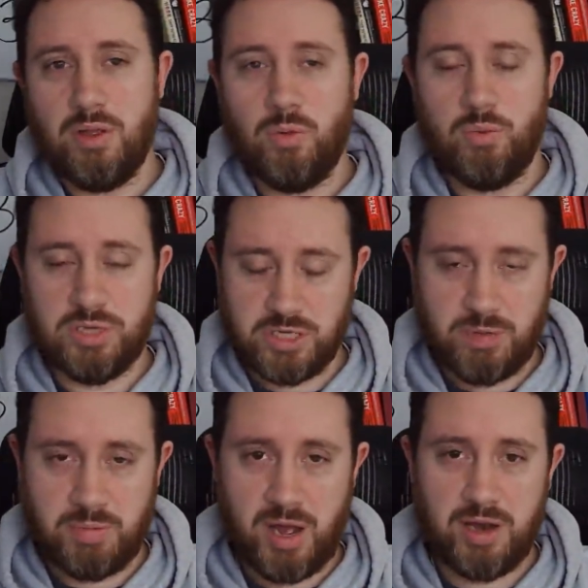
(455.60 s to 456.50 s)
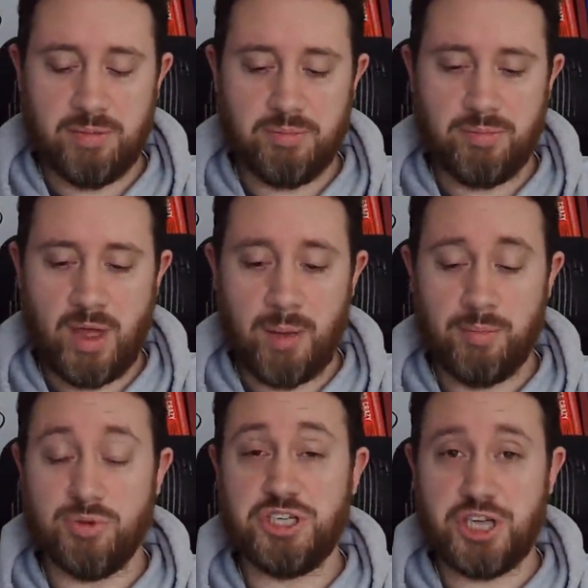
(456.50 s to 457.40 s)
we sleep on it. I'm
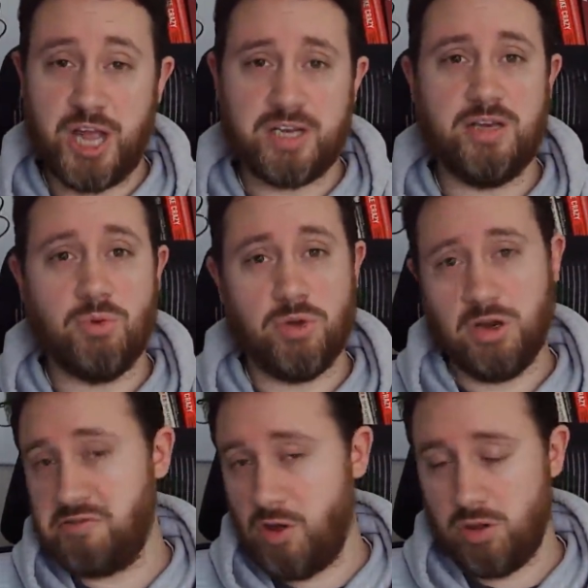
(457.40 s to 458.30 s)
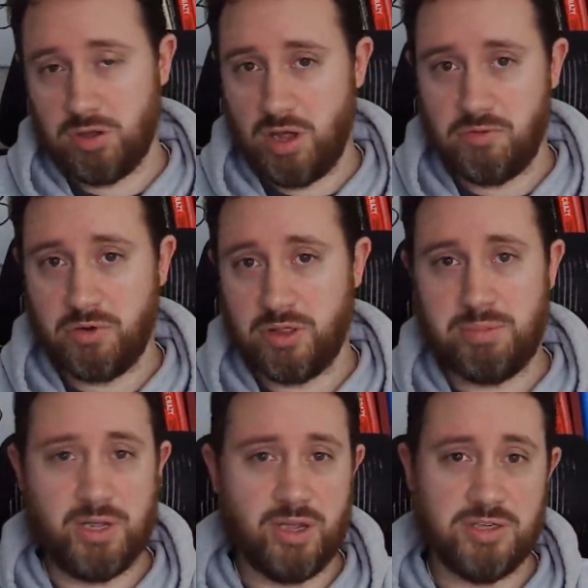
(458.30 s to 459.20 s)
projecting we're going to fall in love with it
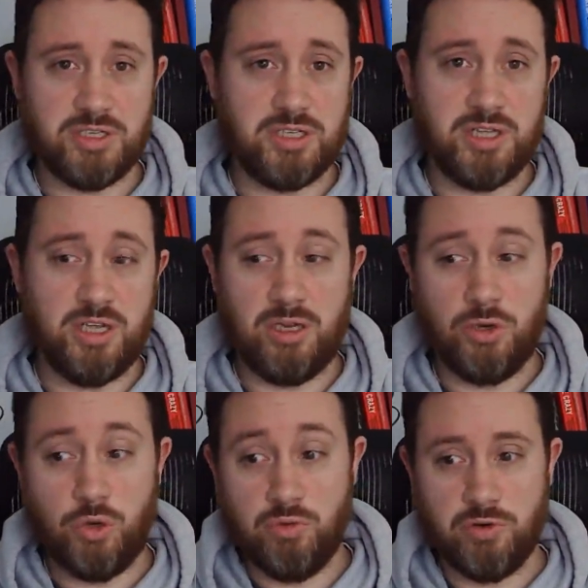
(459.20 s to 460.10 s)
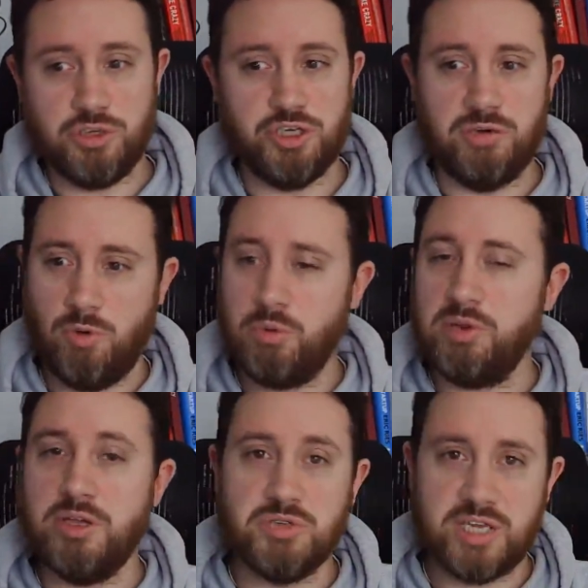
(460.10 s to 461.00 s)
because it's the new version of what we
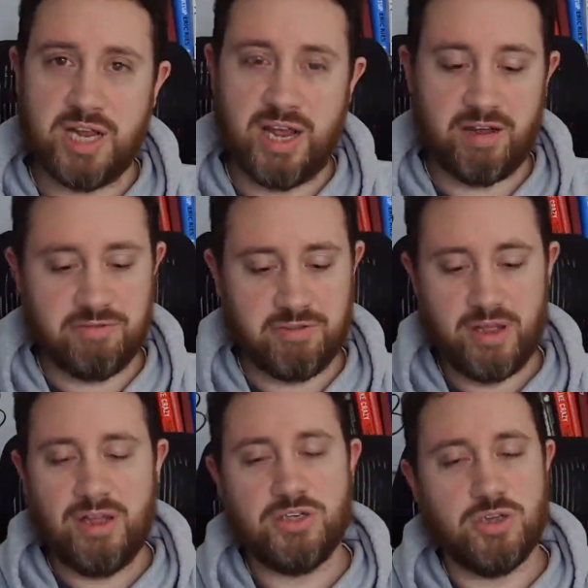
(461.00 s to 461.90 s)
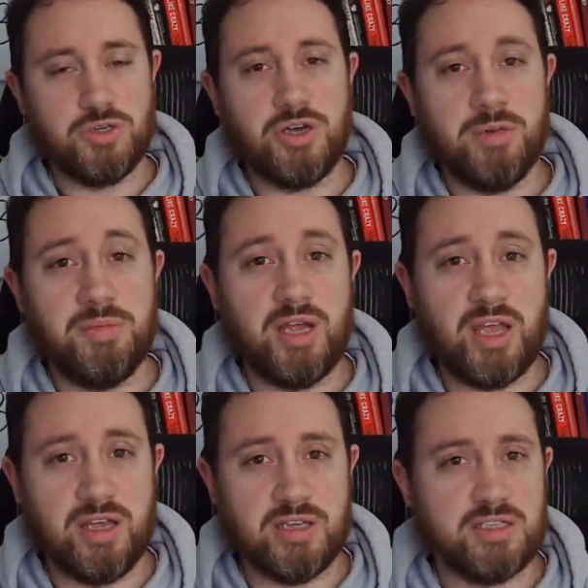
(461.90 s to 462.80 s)
used to have. It's also going to be a
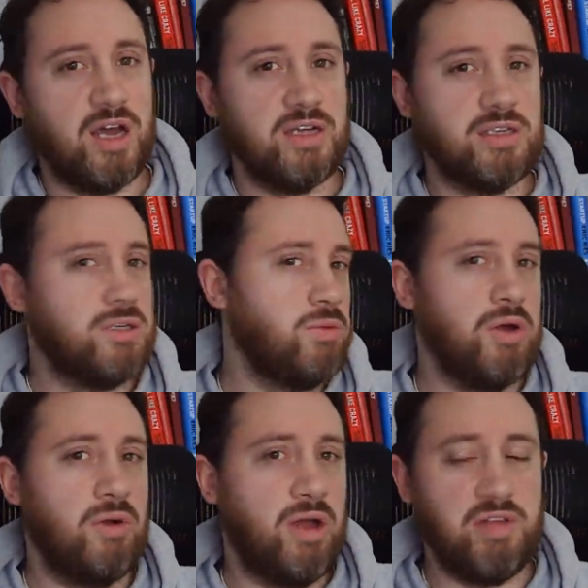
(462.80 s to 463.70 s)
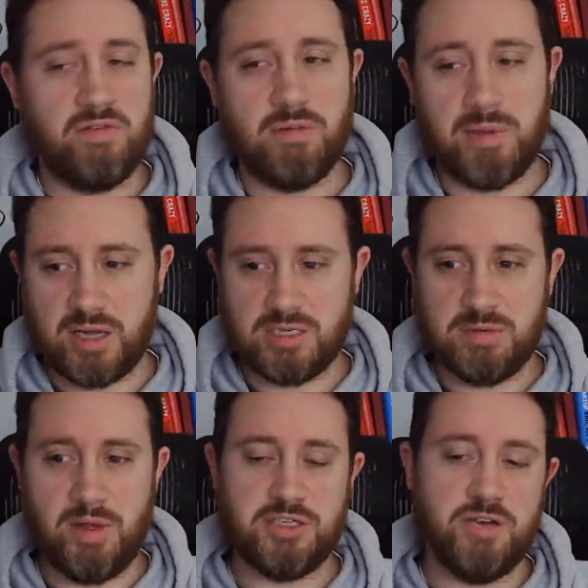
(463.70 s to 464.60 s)
king size, so we don't have to have a boxing
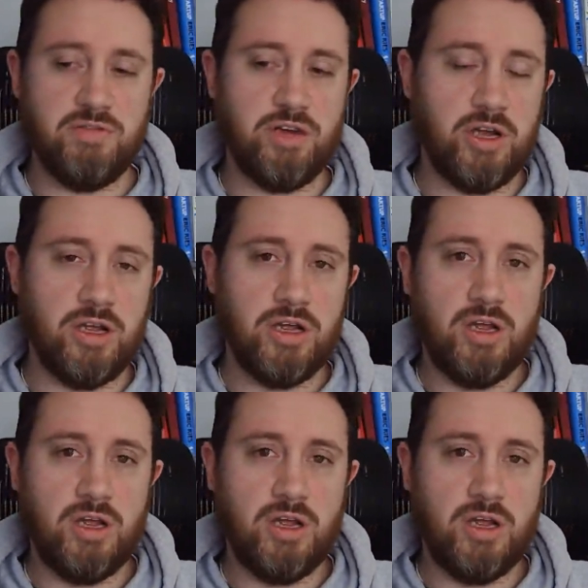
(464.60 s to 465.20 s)
match every night.